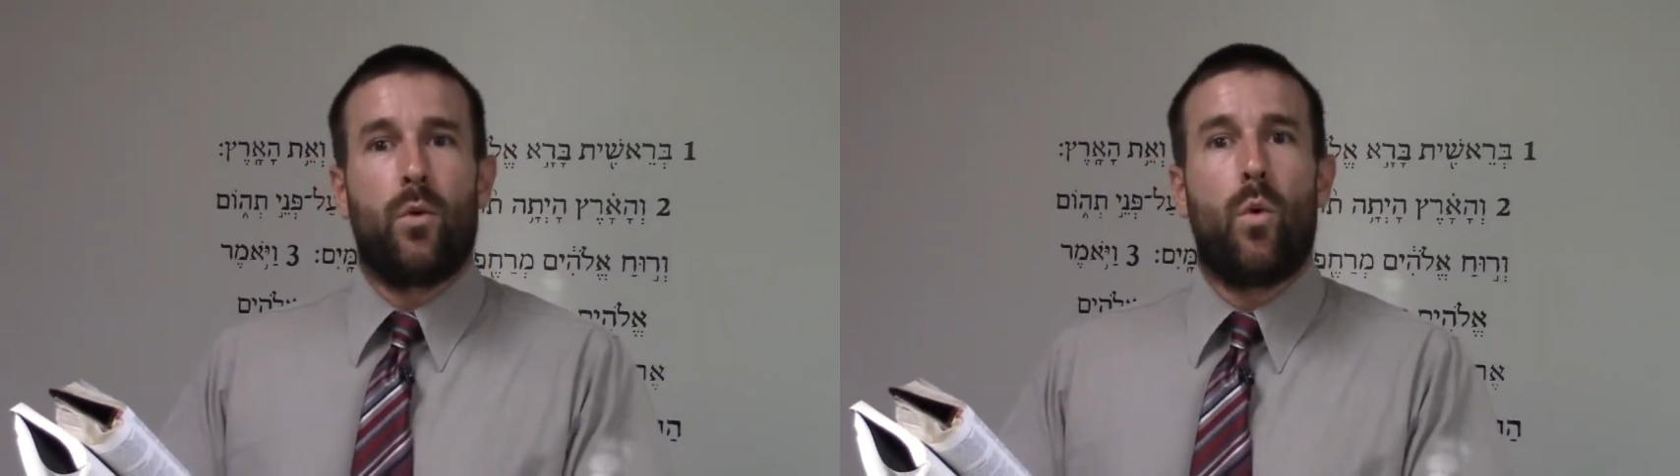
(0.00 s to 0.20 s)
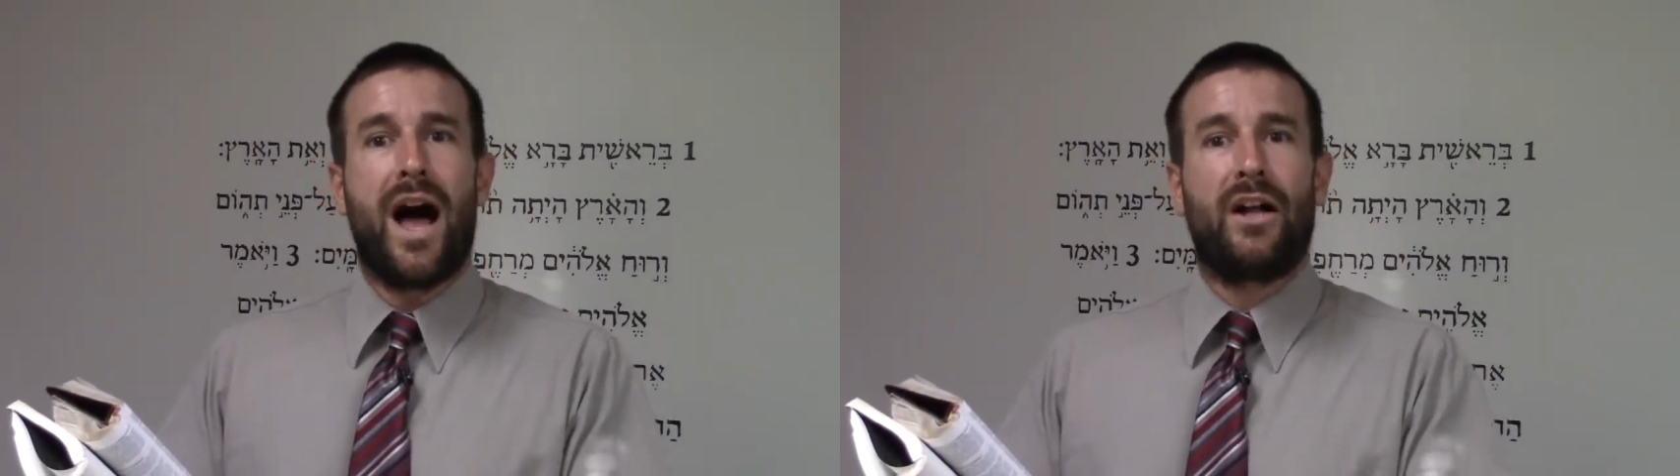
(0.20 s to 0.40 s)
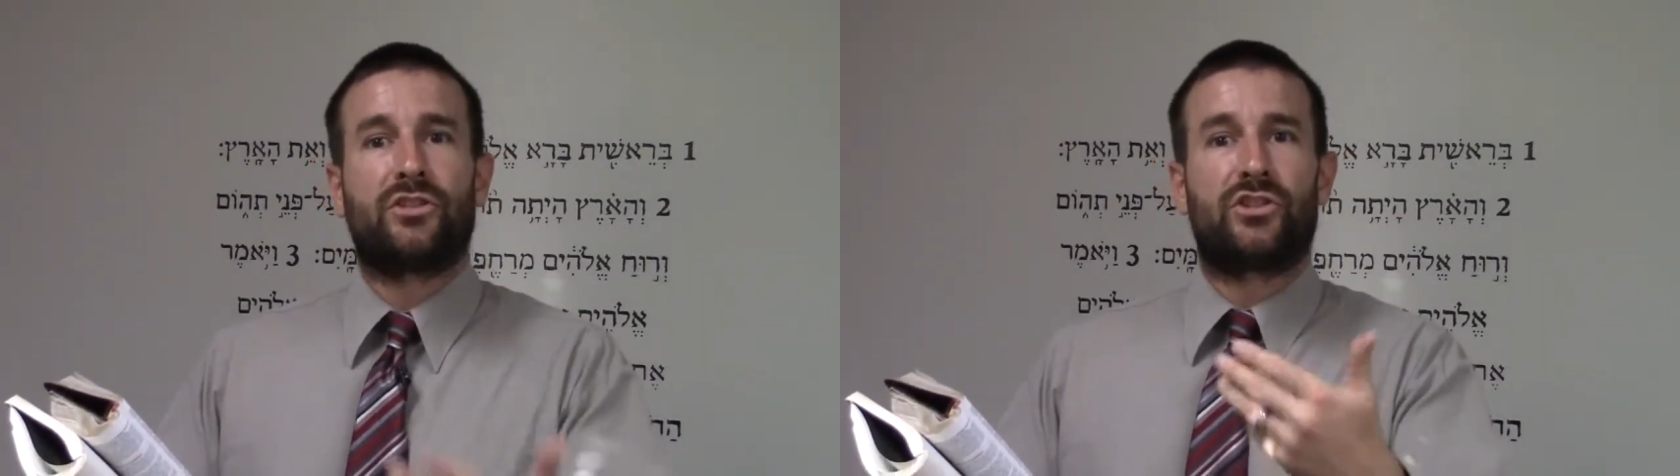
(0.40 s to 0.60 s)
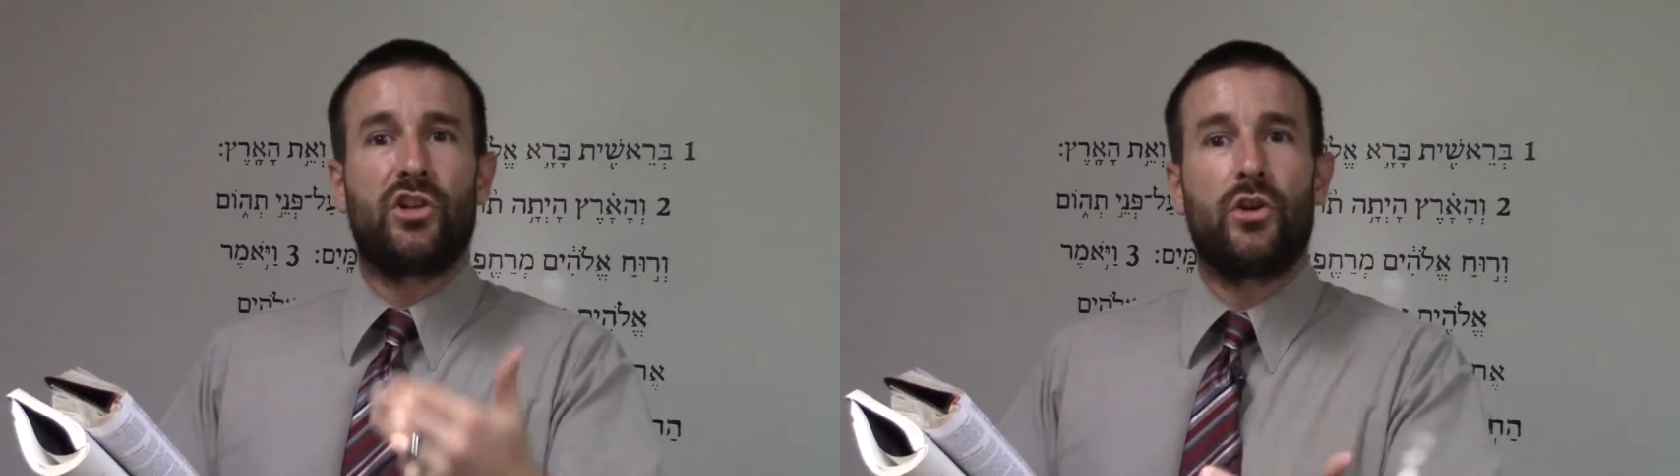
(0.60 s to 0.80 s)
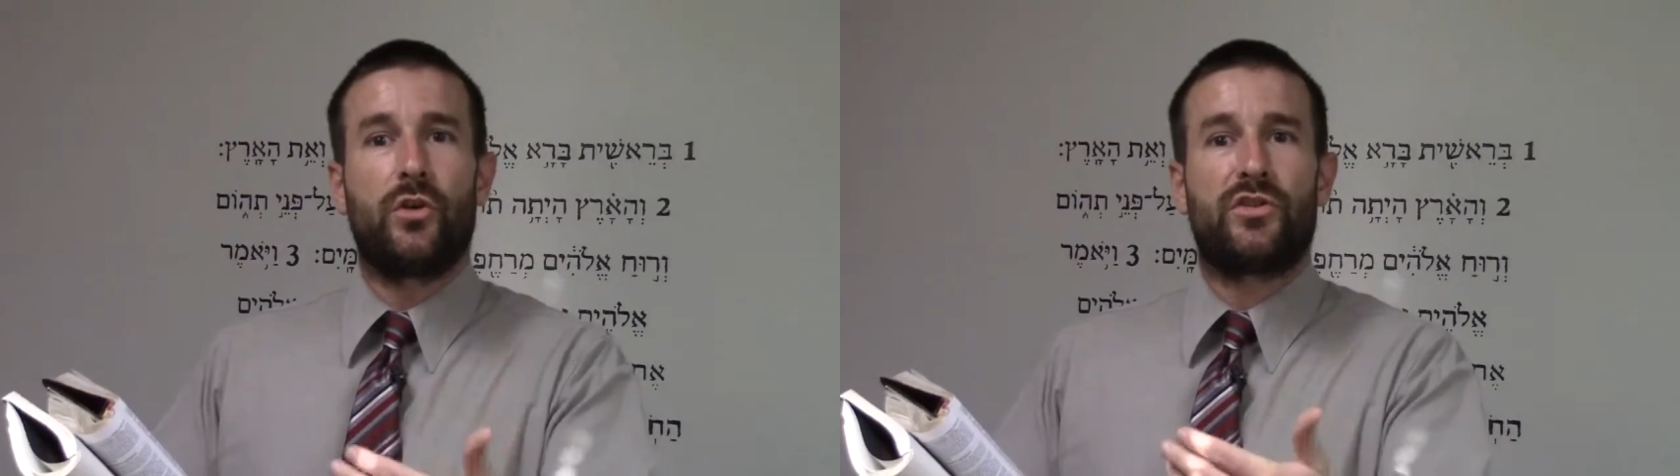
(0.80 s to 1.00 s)
while
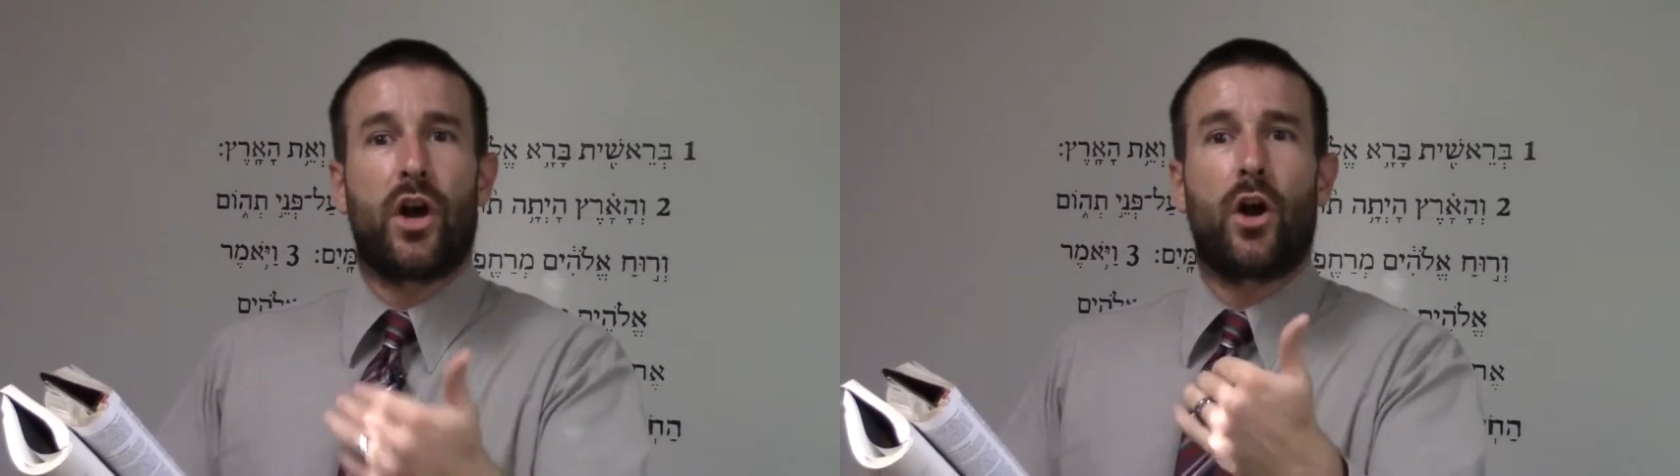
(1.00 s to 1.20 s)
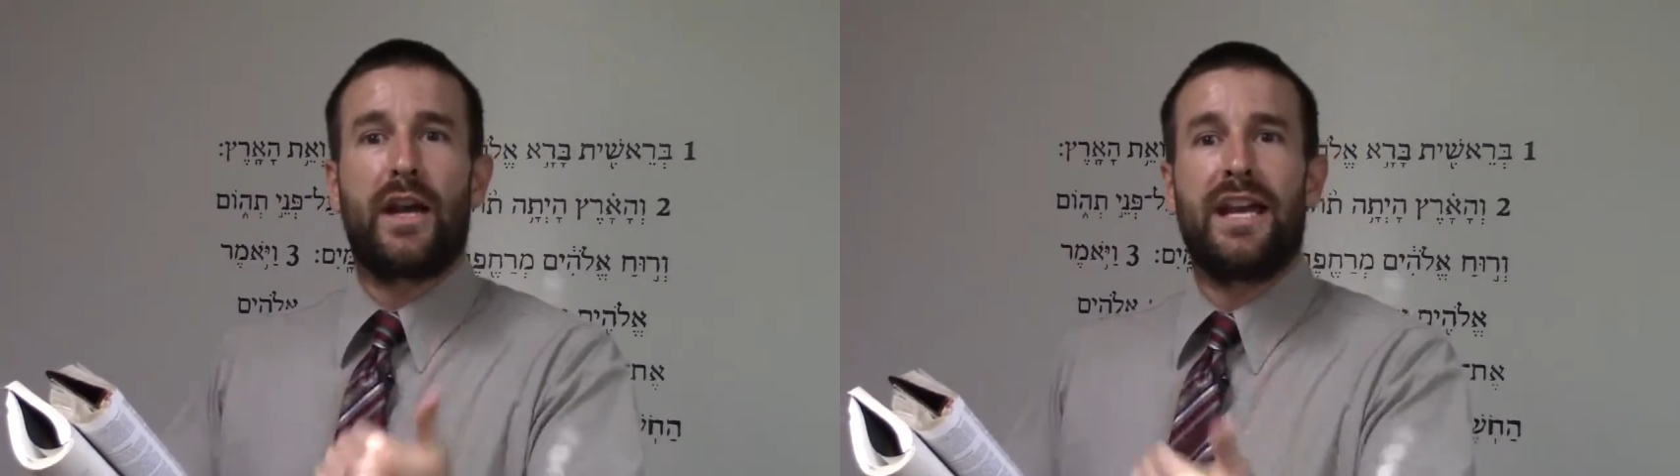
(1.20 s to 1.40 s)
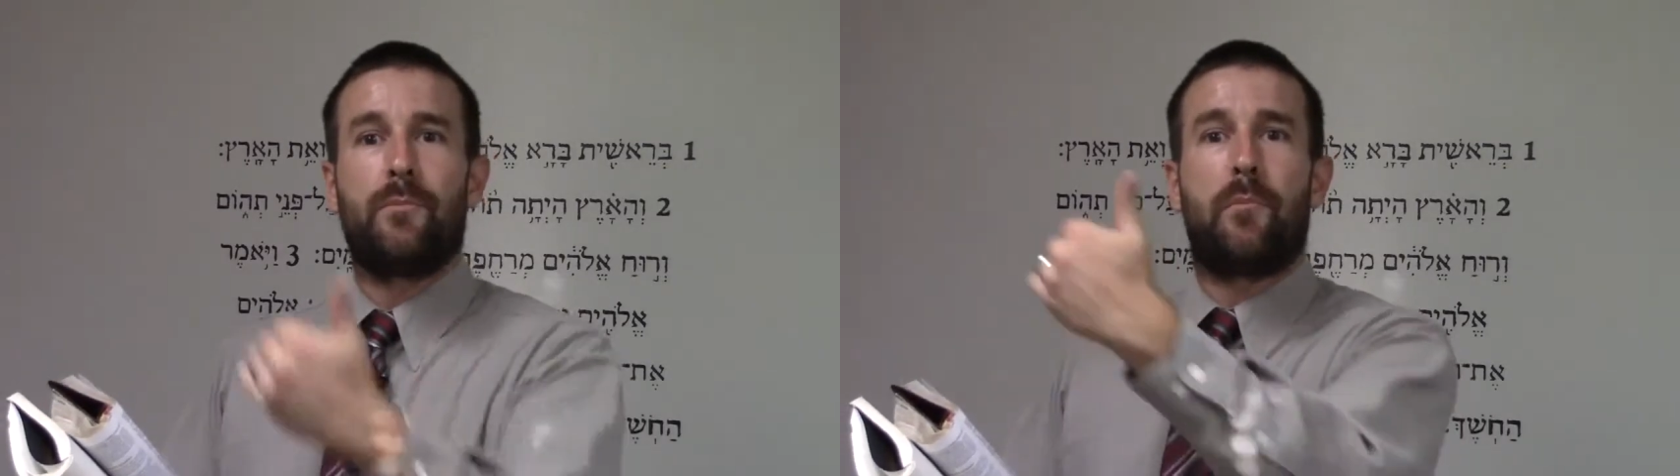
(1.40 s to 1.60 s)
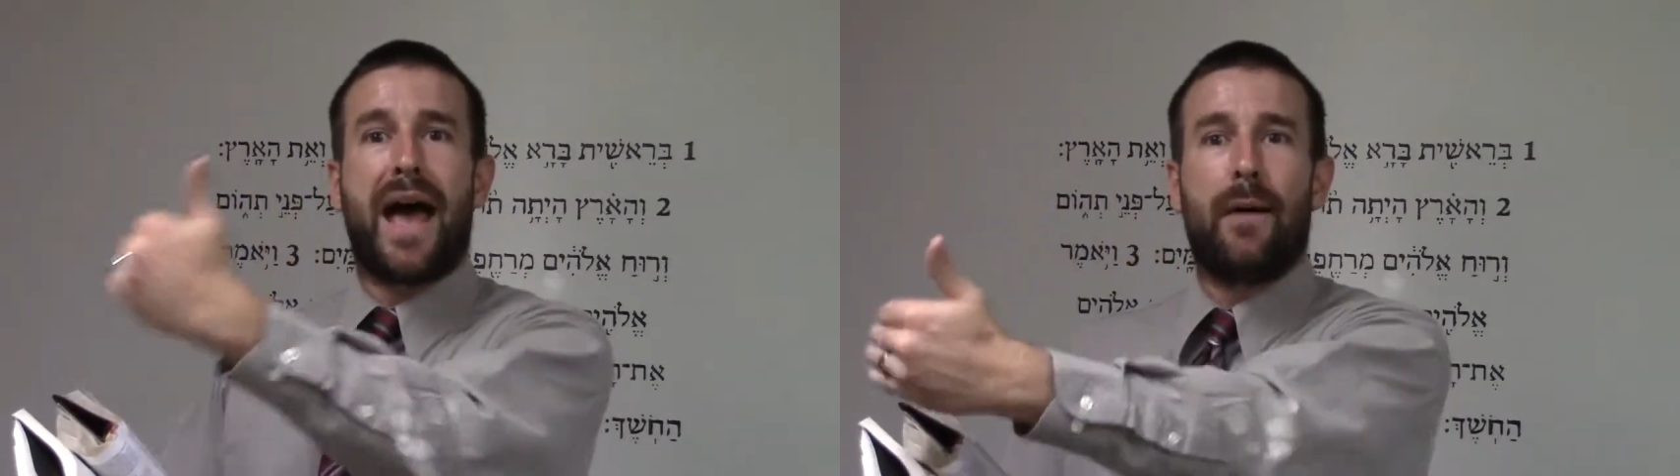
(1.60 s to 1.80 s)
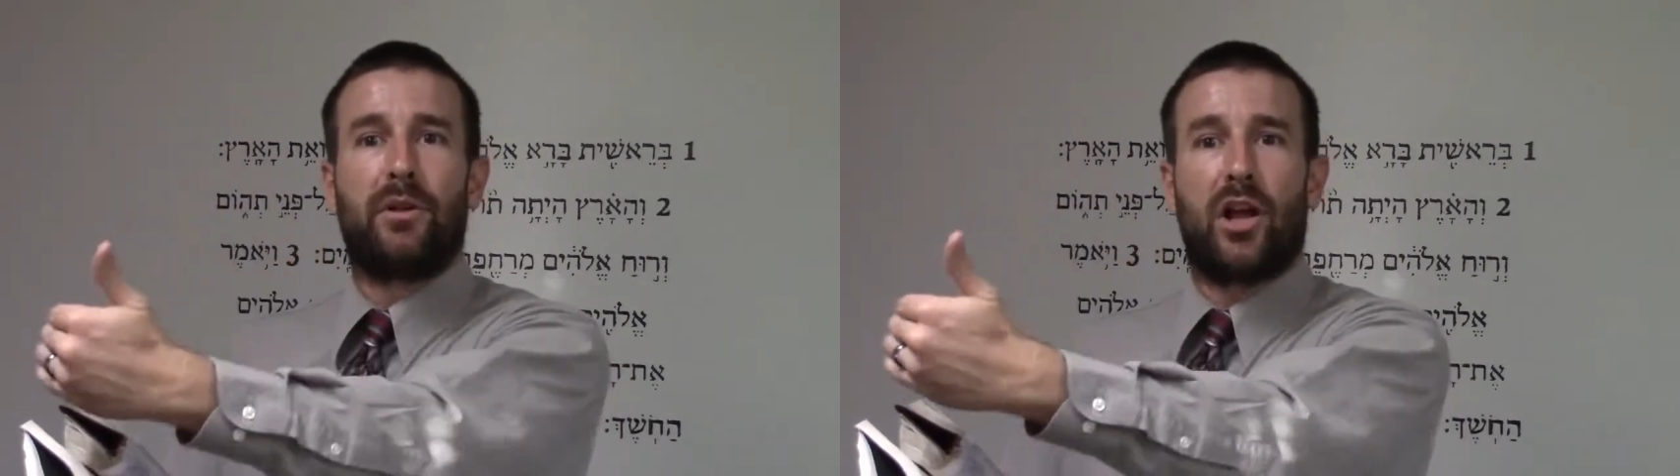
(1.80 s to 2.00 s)
Jews are in
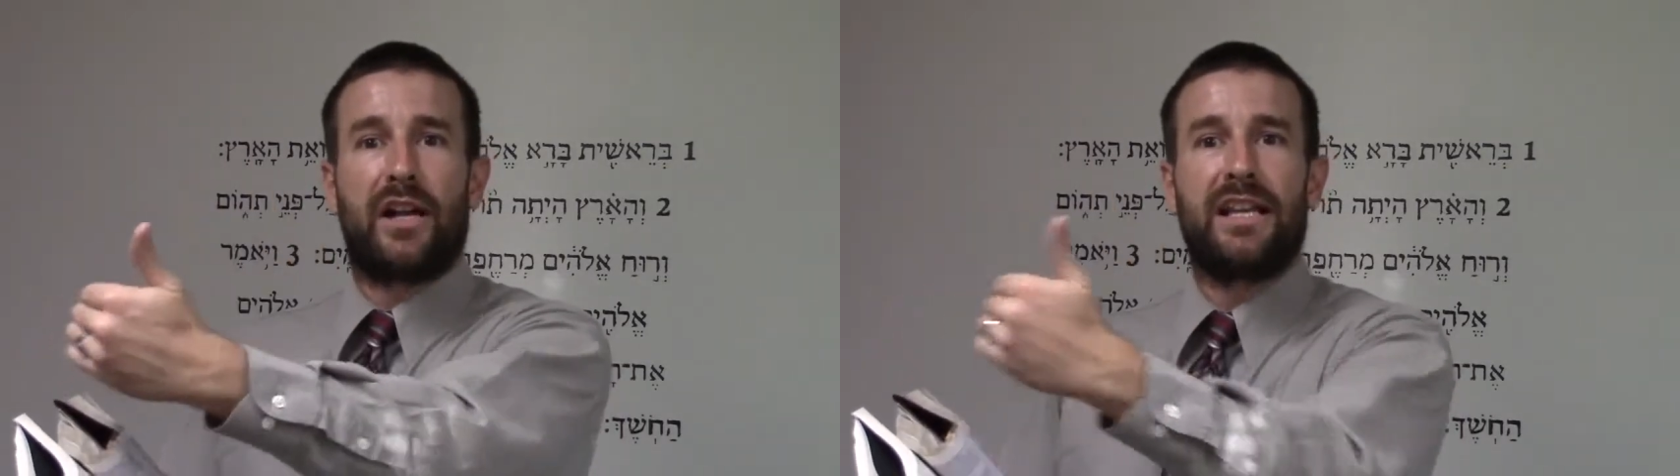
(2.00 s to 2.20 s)
Babylon,